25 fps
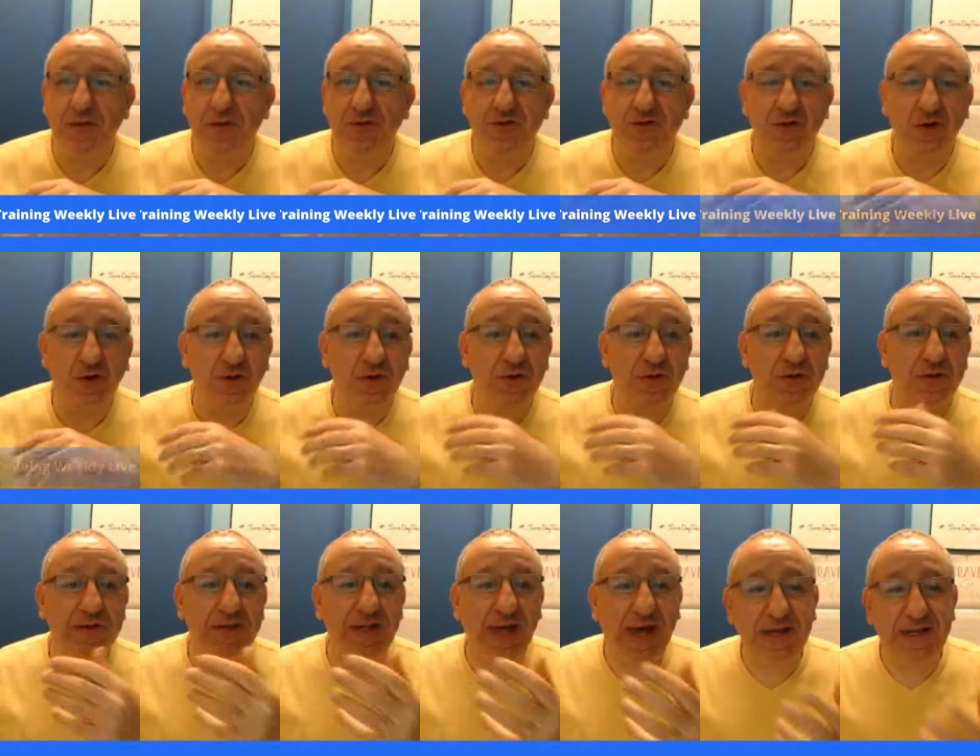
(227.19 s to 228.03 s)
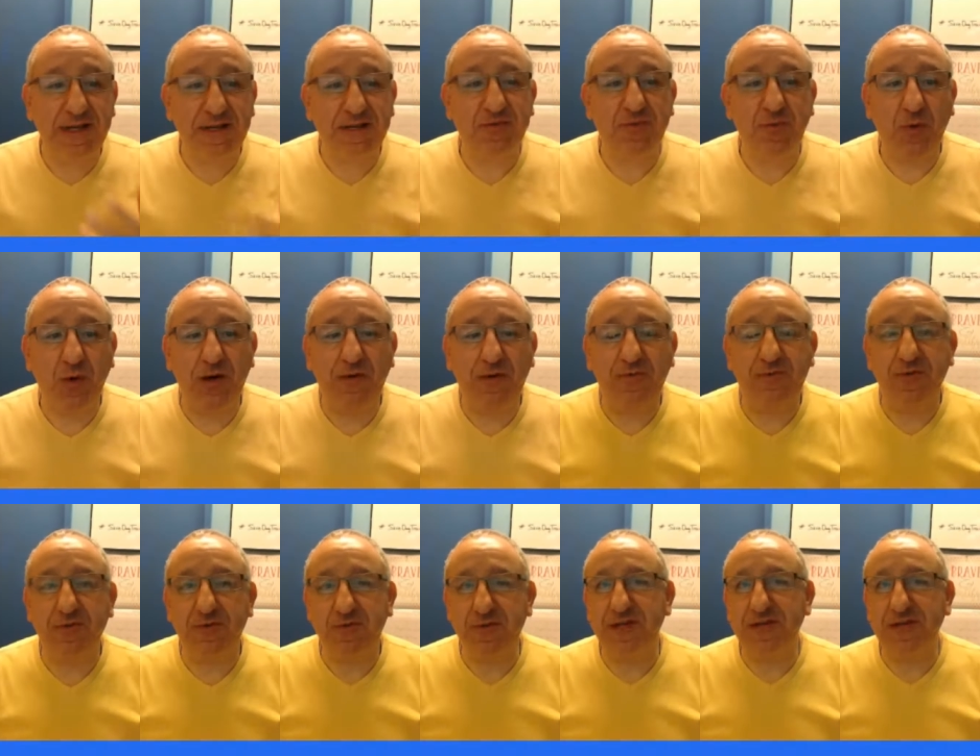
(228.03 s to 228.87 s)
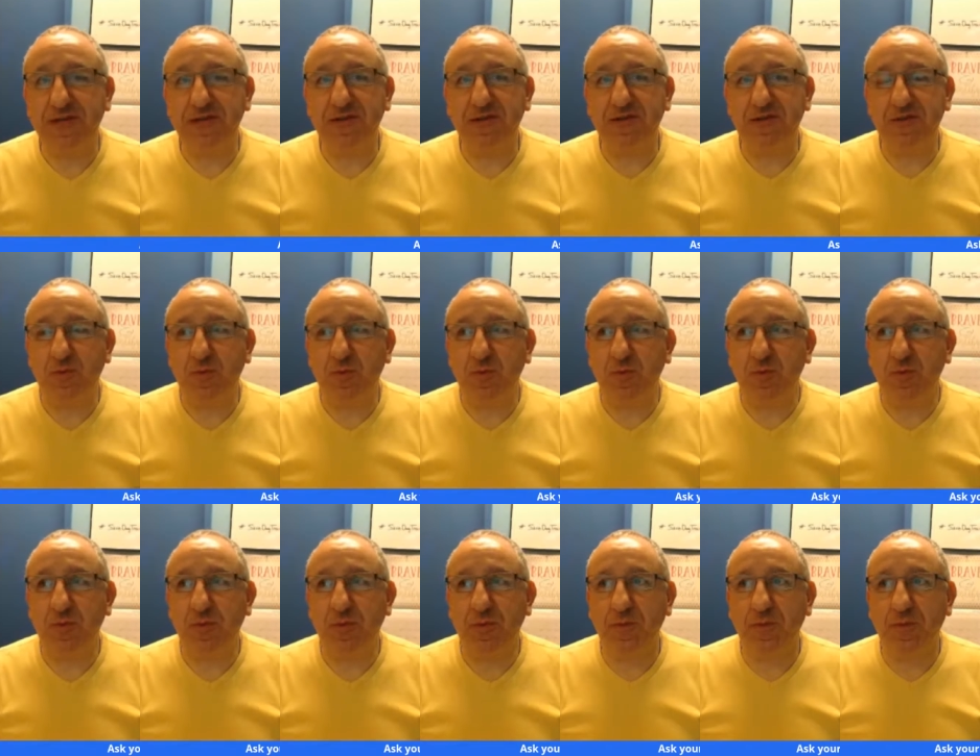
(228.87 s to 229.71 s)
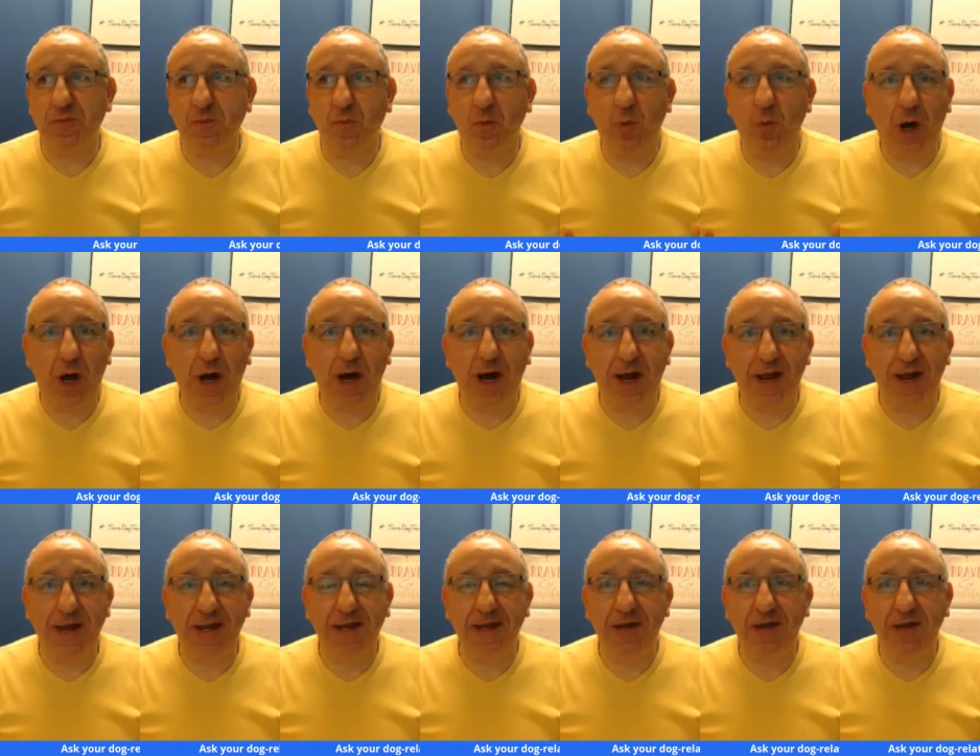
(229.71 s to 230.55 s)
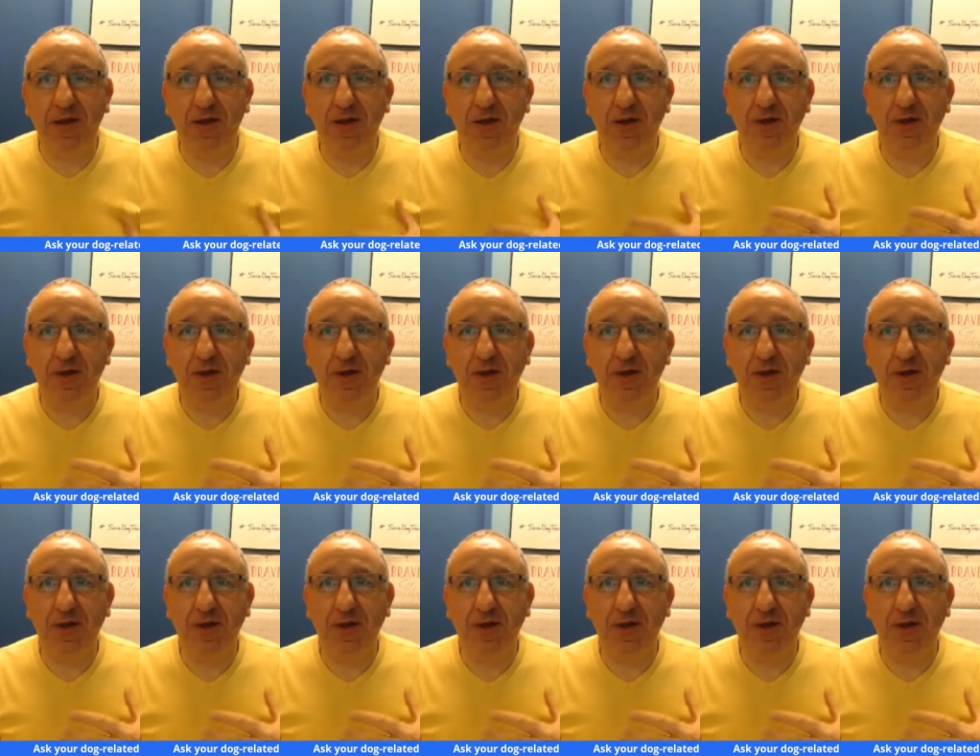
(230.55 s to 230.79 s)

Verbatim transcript: So, that is one of the reasons why